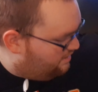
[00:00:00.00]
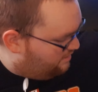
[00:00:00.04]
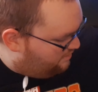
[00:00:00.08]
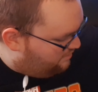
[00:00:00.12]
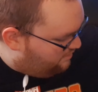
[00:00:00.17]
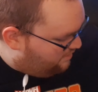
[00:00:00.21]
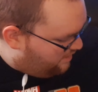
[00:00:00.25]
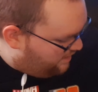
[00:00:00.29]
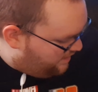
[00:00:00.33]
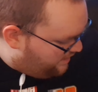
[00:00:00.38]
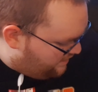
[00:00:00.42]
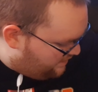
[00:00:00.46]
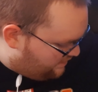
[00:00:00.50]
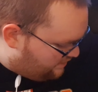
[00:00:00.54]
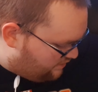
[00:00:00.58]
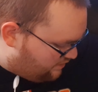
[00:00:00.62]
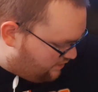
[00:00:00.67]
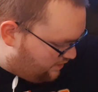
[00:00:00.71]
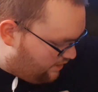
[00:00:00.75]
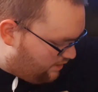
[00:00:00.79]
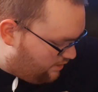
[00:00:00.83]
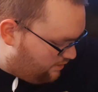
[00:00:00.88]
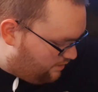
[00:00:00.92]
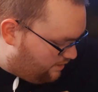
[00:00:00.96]
Right,
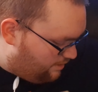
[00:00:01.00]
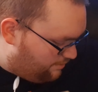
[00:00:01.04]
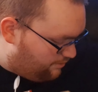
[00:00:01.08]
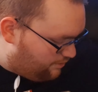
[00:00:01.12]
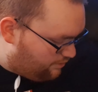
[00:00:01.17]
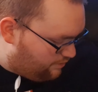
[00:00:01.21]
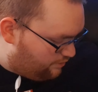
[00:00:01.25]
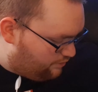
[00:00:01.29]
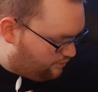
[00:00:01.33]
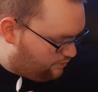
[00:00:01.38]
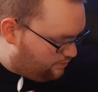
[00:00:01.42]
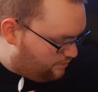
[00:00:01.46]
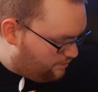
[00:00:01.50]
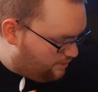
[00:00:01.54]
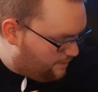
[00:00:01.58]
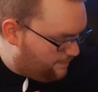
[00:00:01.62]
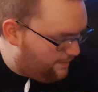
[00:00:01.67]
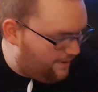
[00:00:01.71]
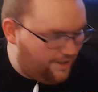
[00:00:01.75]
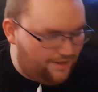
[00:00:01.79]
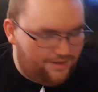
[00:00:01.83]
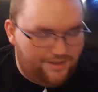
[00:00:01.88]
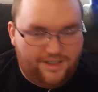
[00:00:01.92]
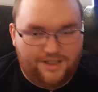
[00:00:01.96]
so I'm not going to talk
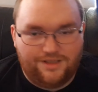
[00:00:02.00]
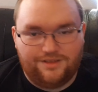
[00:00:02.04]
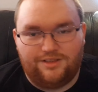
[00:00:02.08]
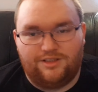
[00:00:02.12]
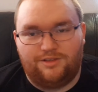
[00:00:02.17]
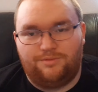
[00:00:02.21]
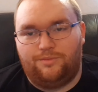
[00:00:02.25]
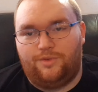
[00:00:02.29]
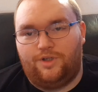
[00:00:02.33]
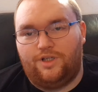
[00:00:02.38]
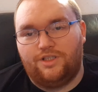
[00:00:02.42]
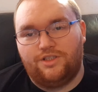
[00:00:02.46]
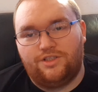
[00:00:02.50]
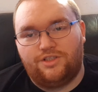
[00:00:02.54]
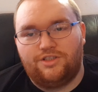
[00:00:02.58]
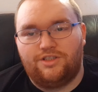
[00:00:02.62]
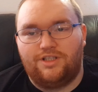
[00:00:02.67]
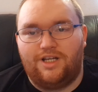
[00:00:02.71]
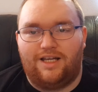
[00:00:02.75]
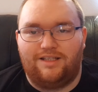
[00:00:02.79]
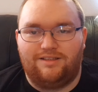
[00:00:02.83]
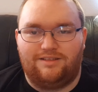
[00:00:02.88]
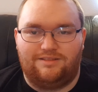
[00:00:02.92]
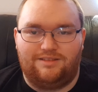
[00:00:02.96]
about these as much
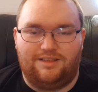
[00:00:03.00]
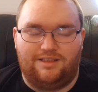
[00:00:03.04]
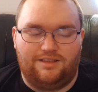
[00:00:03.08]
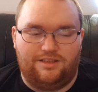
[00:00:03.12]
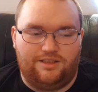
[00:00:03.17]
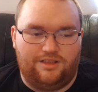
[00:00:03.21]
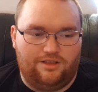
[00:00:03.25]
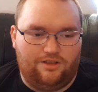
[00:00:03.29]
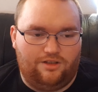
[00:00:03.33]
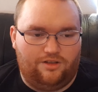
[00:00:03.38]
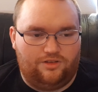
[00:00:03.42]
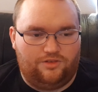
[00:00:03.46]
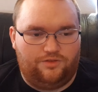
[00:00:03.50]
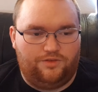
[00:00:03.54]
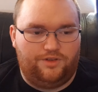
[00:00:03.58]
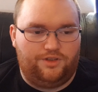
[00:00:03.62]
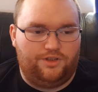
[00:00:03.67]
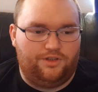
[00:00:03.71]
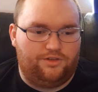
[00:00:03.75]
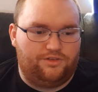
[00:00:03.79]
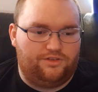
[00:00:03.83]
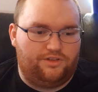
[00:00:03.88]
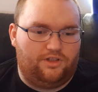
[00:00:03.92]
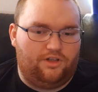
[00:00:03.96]
as I did the last
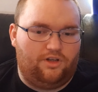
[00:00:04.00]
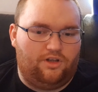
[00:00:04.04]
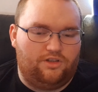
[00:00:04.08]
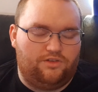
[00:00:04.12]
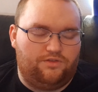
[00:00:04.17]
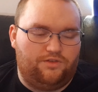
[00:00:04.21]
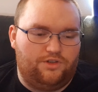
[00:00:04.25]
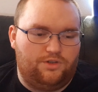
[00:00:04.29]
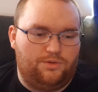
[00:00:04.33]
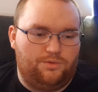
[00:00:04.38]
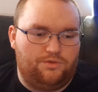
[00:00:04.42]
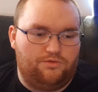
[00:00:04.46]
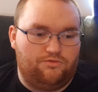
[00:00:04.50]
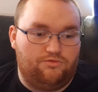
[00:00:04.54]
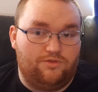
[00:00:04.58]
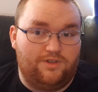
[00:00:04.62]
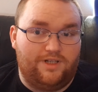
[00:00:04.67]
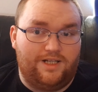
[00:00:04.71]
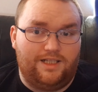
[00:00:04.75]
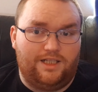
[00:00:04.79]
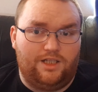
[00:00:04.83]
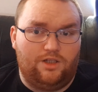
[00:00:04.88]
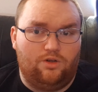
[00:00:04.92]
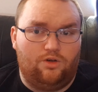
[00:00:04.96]
video, because the last video was
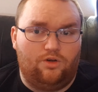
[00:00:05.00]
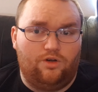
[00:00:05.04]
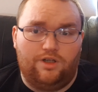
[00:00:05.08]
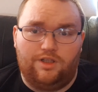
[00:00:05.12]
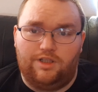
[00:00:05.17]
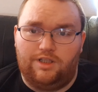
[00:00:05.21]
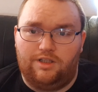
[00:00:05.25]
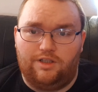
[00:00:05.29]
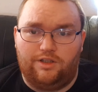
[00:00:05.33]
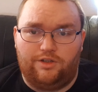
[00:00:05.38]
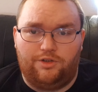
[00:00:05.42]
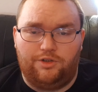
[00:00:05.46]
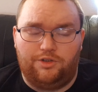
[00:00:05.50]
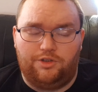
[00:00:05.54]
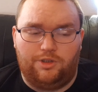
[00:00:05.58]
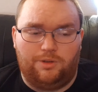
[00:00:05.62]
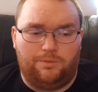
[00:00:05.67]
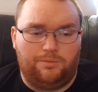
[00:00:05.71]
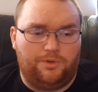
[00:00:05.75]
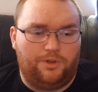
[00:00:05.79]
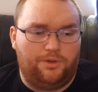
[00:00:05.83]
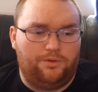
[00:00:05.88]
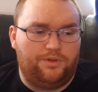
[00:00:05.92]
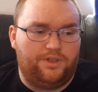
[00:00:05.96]
really long and I couldn't
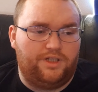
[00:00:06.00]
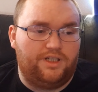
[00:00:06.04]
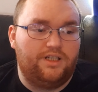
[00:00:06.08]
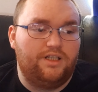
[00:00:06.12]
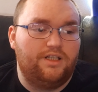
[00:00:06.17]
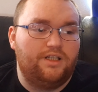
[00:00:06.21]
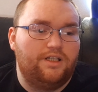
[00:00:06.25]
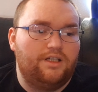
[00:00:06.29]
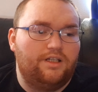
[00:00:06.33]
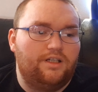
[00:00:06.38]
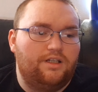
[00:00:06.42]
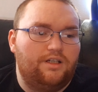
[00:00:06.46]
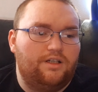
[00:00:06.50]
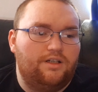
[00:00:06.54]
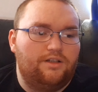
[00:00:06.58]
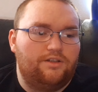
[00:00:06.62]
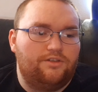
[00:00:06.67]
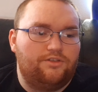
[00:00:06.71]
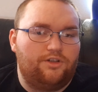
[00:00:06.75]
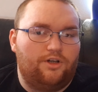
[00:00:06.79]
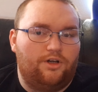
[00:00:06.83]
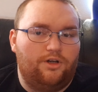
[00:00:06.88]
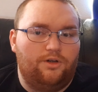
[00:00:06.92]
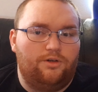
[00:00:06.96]
upload it.
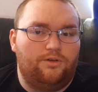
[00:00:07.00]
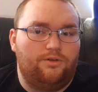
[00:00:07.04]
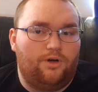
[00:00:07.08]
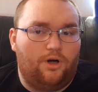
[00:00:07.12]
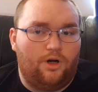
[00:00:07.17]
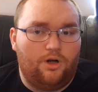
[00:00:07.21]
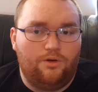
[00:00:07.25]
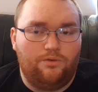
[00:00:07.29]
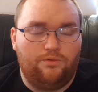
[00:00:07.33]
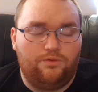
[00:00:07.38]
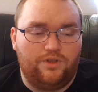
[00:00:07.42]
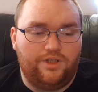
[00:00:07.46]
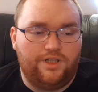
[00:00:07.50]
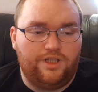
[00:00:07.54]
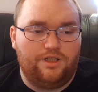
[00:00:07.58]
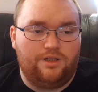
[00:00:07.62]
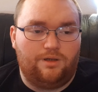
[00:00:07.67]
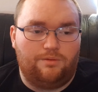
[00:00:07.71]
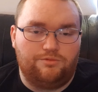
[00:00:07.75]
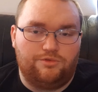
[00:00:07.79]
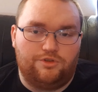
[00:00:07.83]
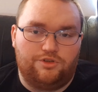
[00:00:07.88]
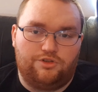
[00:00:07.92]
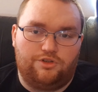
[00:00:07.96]
So hopefully
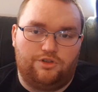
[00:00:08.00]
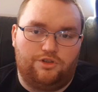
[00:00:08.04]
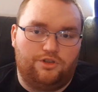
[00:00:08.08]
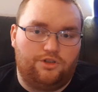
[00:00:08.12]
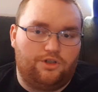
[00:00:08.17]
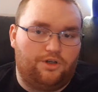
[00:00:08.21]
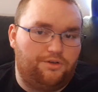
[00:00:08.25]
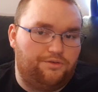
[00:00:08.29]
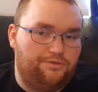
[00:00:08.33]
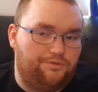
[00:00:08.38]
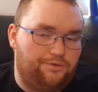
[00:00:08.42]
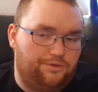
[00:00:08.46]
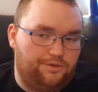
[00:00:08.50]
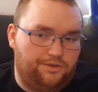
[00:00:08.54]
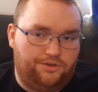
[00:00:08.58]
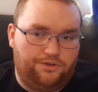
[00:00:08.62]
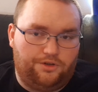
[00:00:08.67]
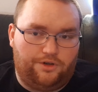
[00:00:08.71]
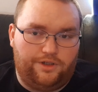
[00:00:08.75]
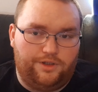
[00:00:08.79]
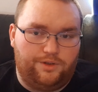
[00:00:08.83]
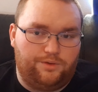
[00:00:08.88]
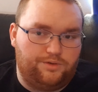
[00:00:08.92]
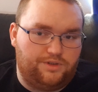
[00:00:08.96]
I'm just going to go through the
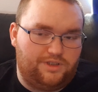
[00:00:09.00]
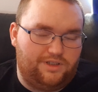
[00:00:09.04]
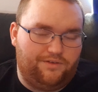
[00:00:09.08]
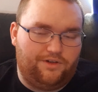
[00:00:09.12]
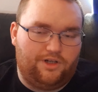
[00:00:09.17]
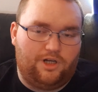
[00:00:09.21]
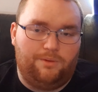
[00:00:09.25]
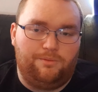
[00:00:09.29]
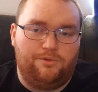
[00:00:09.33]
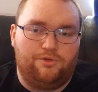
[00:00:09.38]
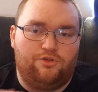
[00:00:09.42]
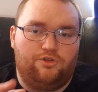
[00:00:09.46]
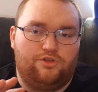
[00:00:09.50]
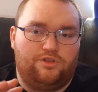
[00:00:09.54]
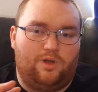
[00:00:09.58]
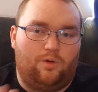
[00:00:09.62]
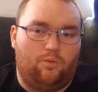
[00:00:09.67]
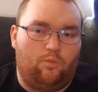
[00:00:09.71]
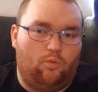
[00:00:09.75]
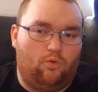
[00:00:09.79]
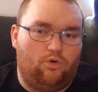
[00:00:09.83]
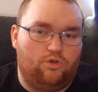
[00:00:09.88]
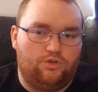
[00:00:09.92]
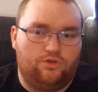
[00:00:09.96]
titles. If I come across like
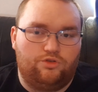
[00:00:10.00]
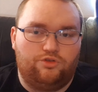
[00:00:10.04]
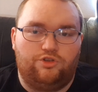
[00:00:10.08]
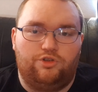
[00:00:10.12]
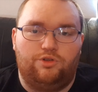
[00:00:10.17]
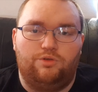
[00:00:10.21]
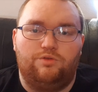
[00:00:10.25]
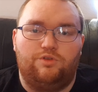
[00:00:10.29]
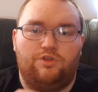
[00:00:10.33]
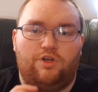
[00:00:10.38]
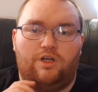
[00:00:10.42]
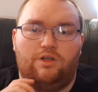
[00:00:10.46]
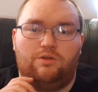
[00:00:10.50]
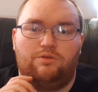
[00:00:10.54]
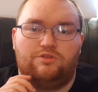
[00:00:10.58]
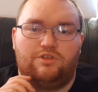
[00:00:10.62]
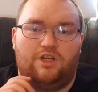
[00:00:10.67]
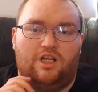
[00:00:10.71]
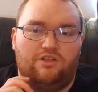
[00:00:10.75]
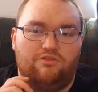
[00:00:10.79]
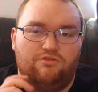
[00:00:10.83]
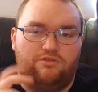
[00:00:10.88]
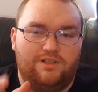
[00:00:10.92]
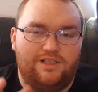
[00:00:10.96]
1 or 2 titles that
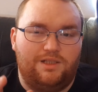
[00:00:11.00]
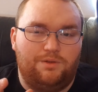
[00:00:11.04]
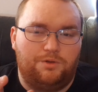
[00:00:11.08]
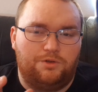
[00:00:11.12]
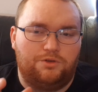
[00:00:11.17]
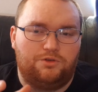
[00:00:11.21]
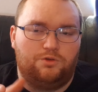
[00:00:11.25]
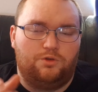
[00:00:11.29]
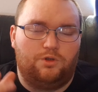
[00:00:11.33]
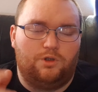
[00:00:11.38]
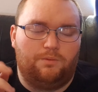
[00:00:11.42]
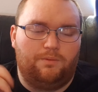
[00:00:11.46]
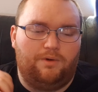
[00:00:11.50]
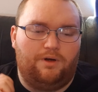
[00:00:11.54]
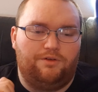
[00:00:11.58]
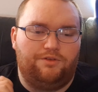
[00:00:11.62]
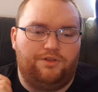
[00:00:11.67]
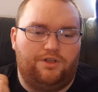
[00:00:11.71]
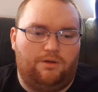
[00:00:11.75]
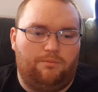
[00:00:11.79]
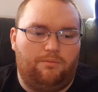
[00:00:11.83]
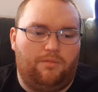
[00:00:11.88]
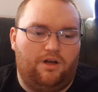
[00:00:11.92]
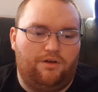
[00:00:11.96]
I really want to talk
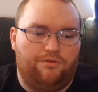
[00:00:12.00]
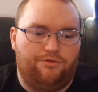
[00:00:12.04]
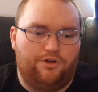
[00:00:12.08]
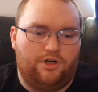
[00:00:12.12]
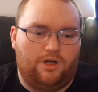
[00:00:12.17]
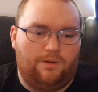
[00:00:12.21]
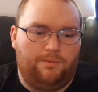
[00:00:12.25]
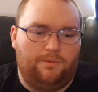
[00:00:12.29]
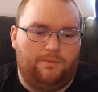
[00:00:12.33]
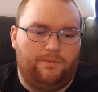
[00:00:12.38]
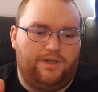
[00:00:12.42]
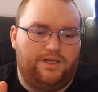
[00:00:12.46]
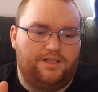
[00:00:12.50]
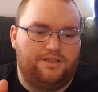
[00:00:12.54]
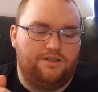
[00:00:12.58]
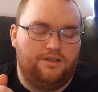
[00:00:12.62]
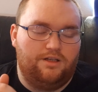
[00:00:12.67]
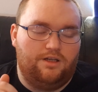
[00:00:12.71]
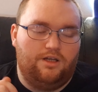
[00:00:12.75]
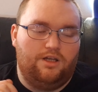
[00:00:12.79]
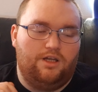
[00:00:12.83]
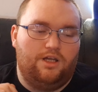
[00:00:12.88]
about, then I might for a couple of minutes.